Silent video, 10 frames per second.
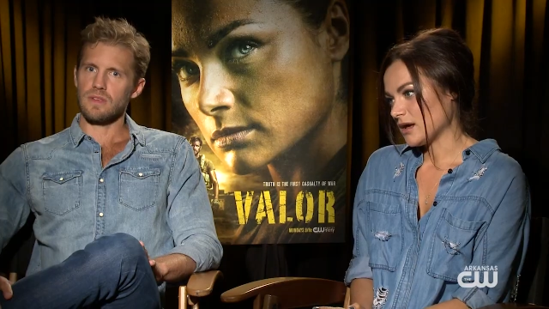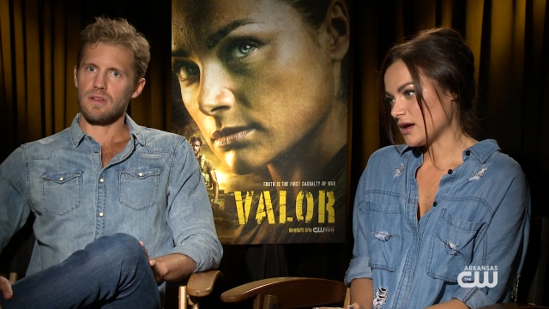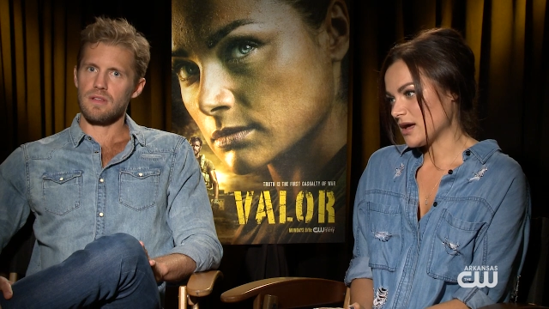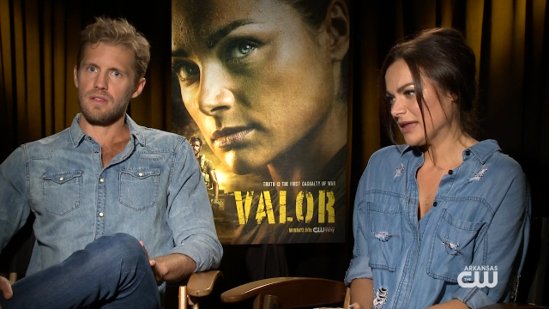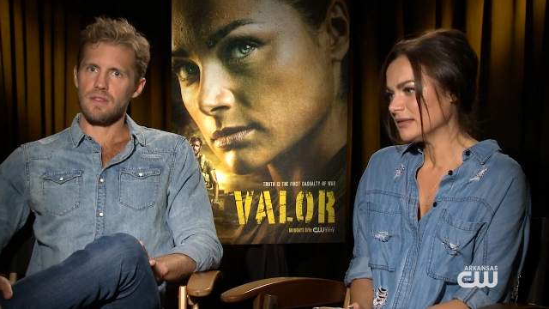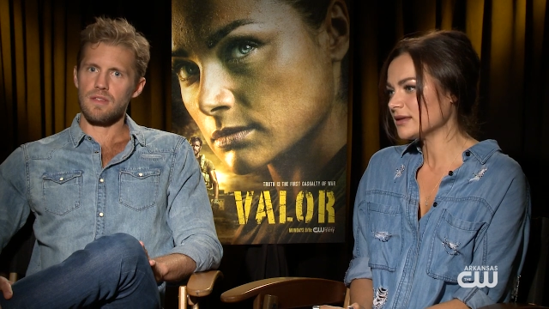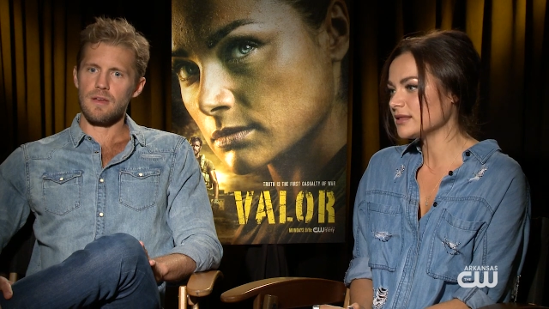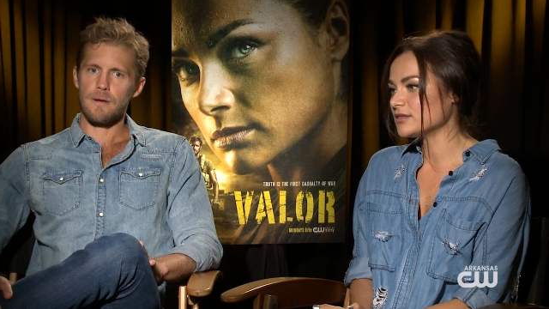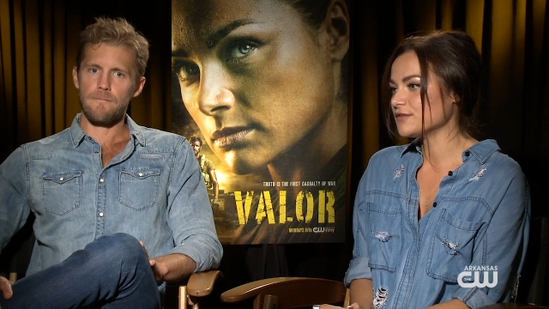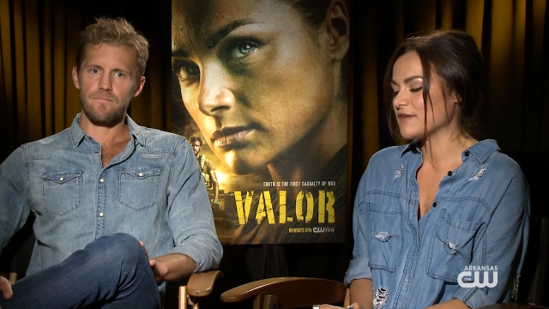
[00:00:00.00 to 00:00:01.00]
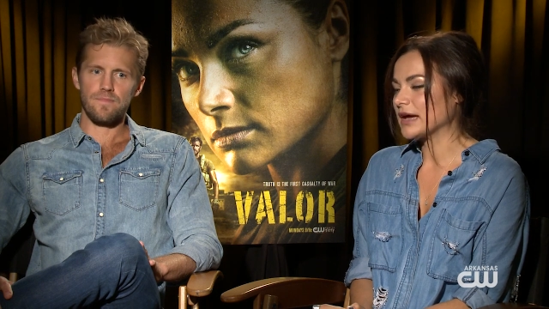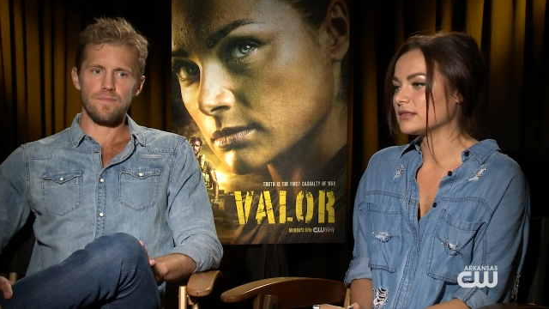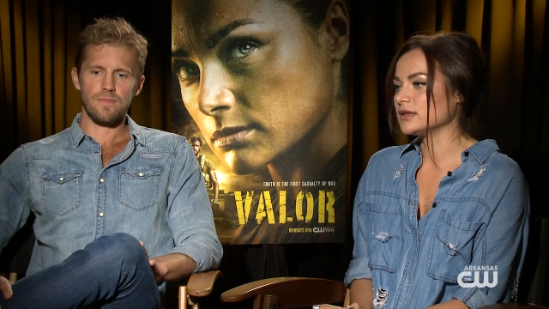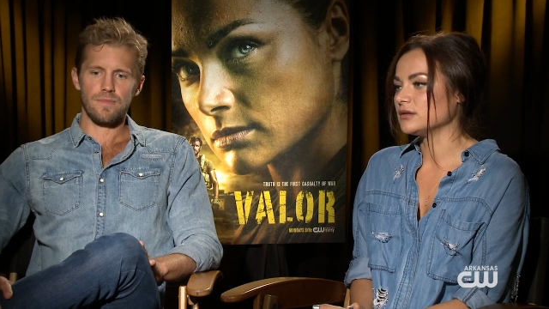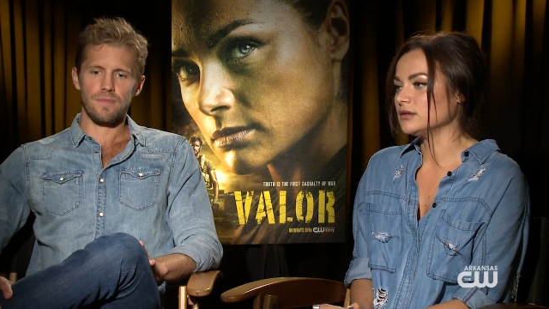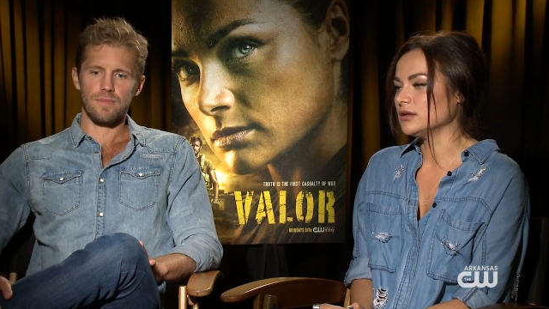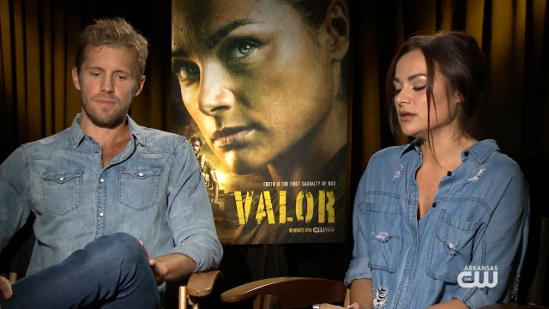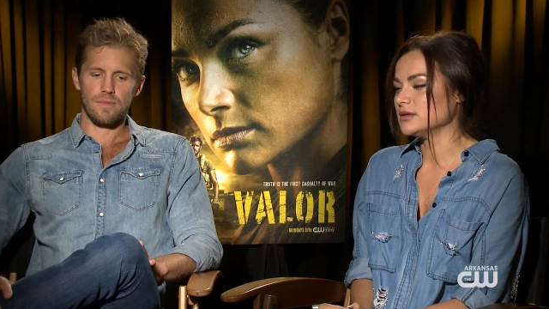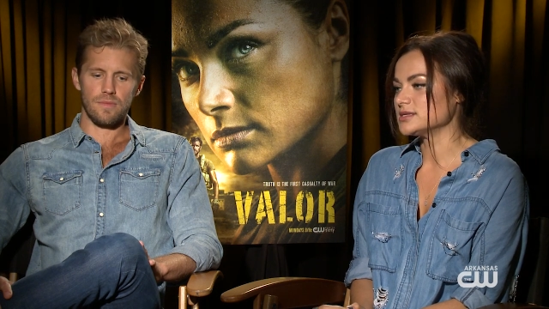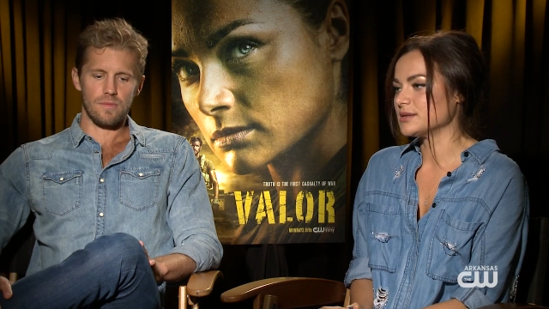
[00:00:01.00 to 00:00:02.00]
Speaker 1: Uh, I think that the fact that
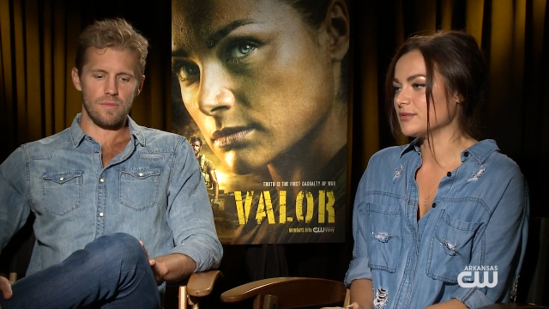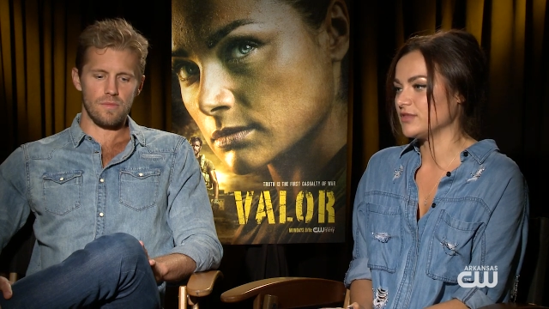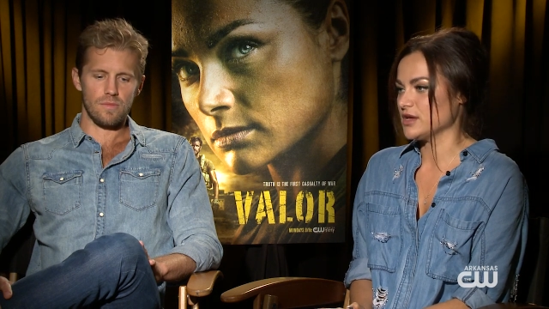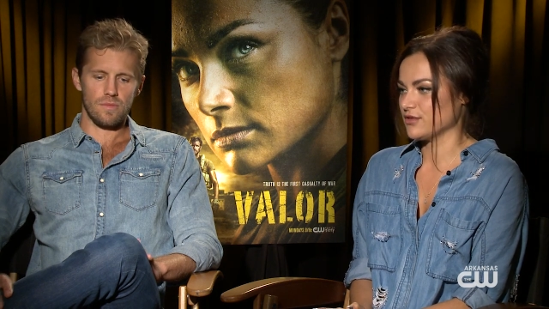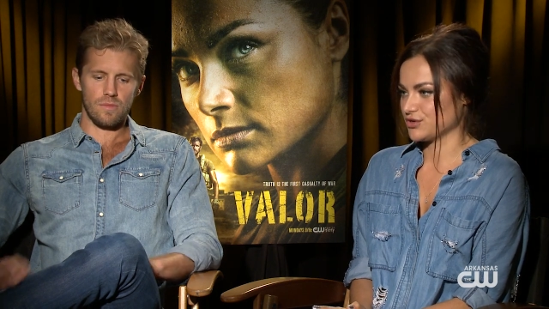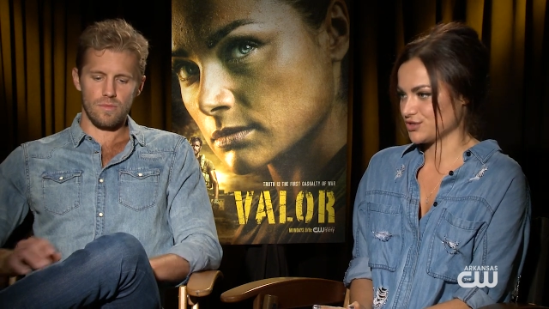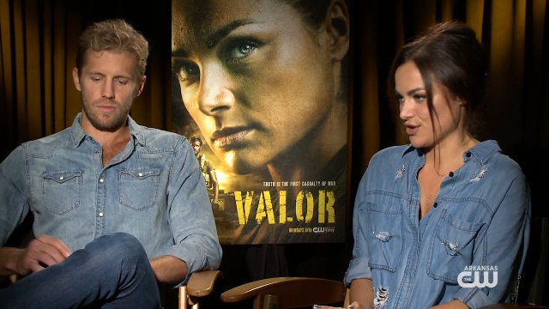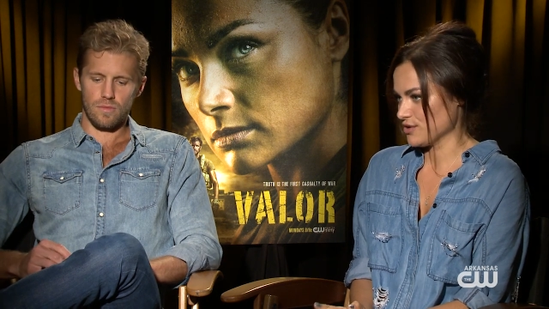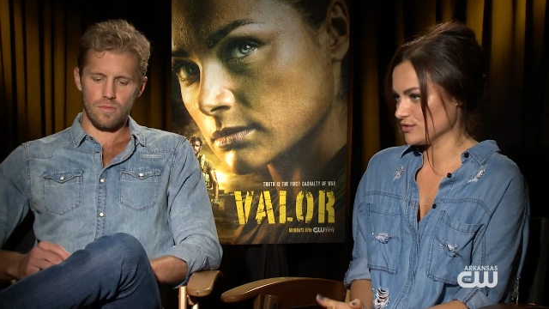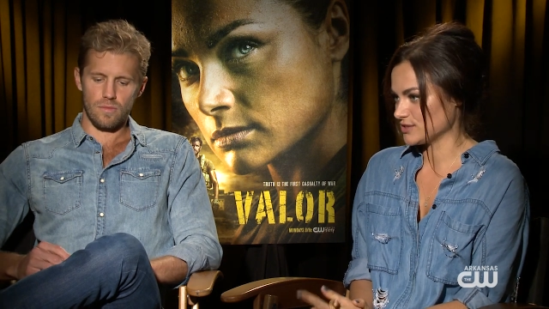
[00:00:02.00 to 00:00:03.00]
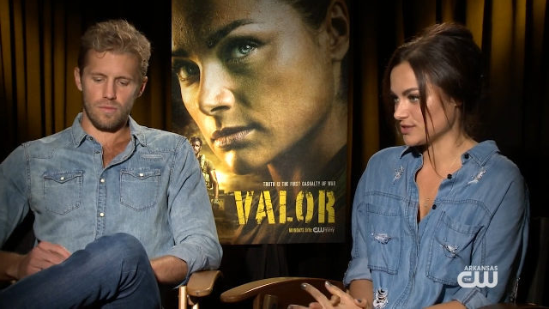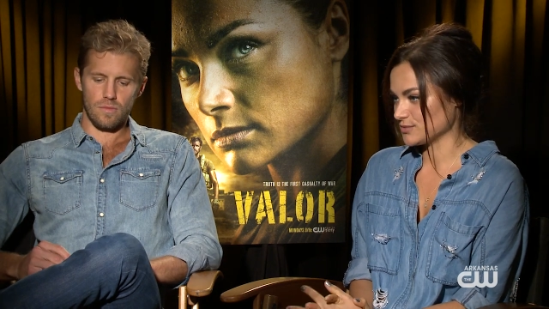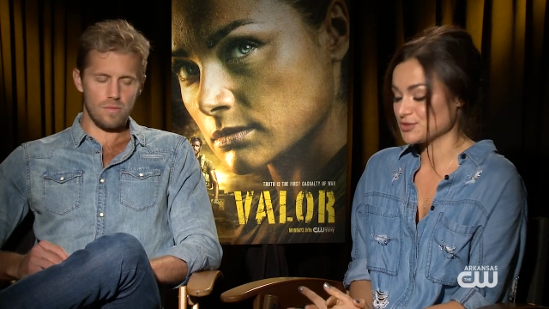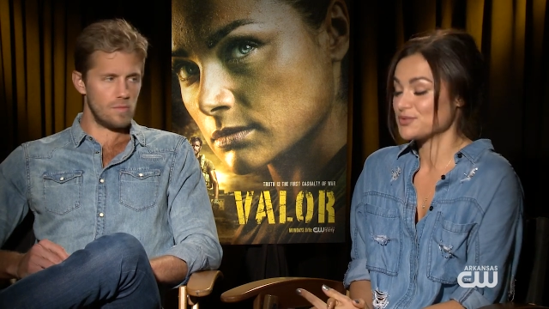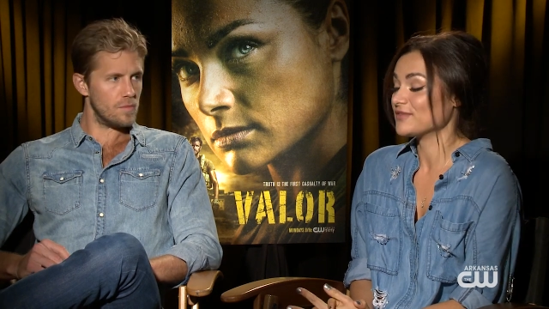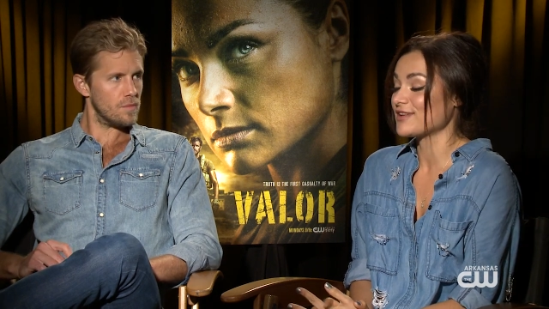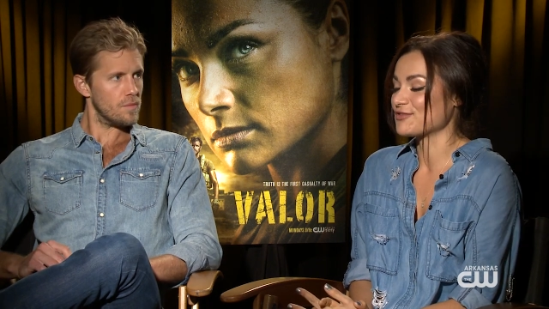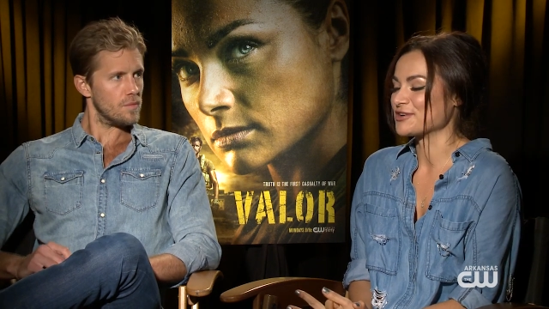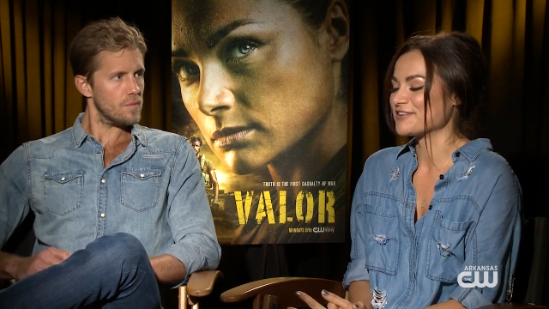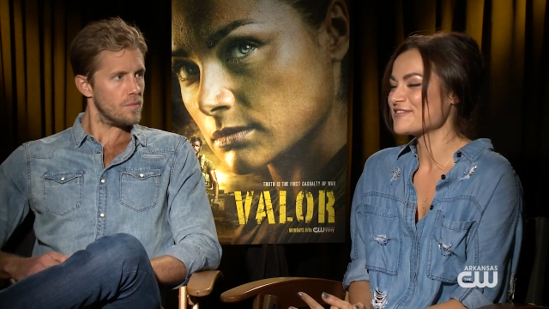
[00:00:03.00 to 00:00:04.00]
uh, some of the other shows, which we've never
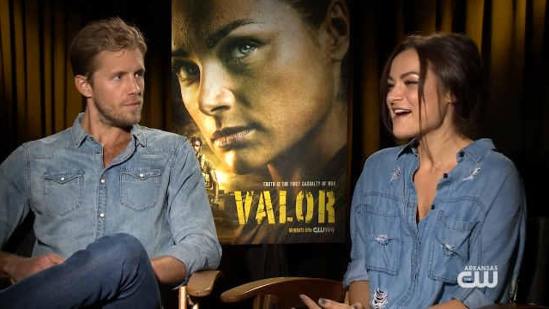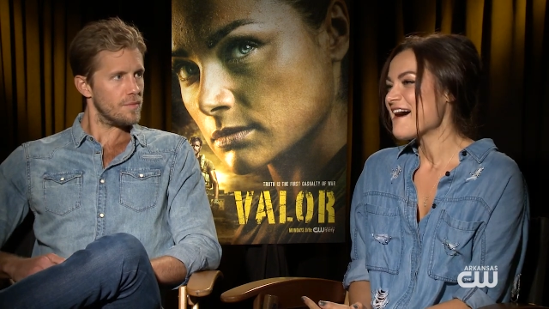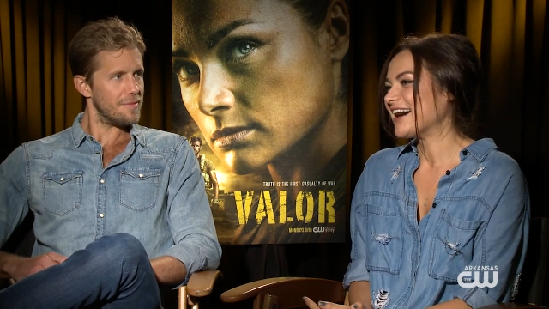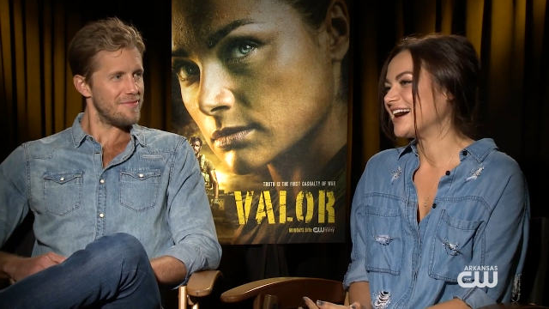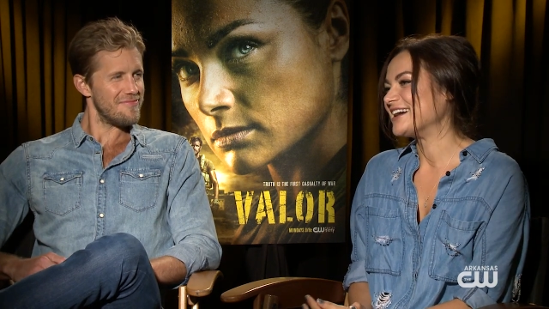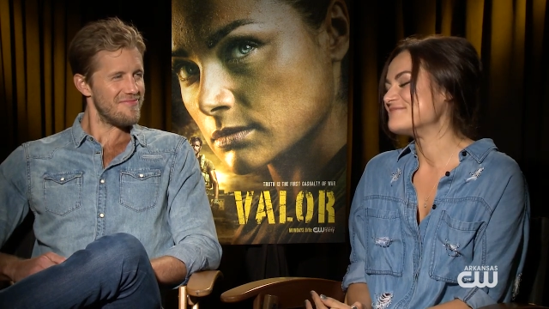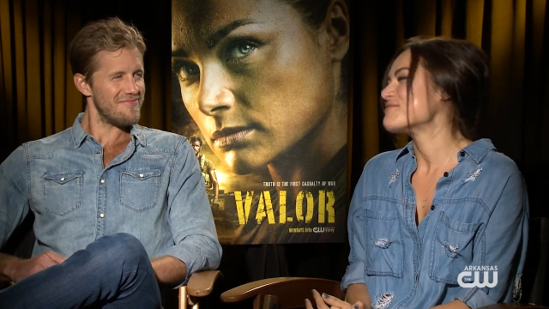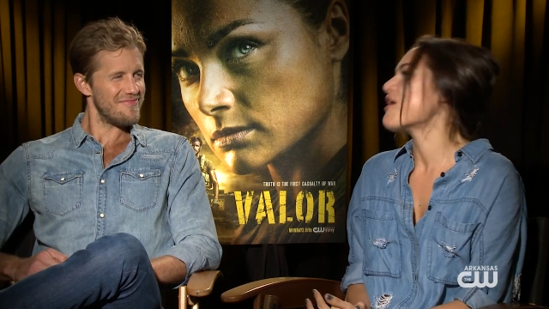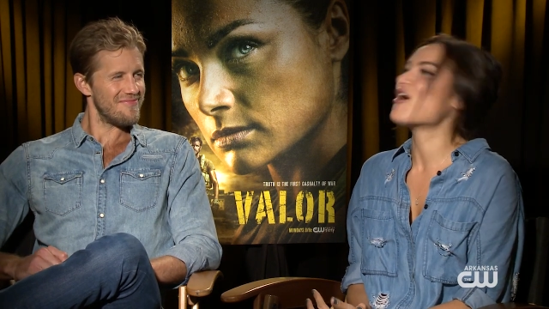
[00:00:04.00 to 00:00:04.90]
heard of, um,